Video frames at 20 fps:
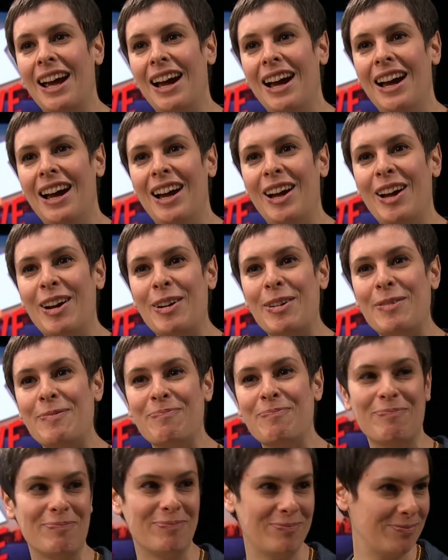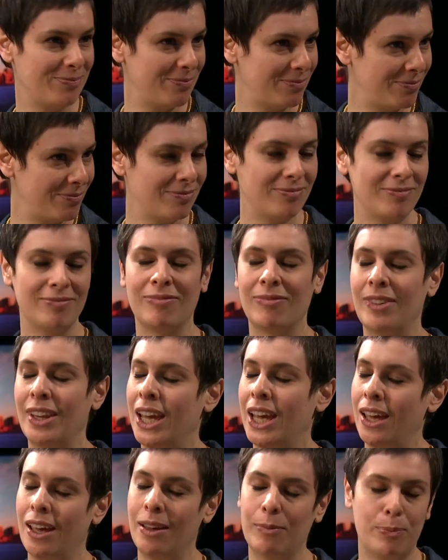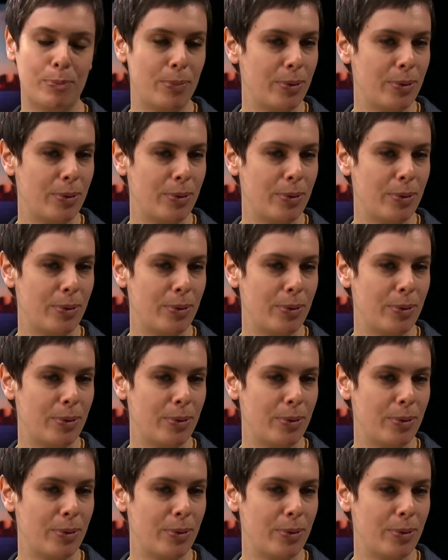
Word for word: From um, acrylics to iPads.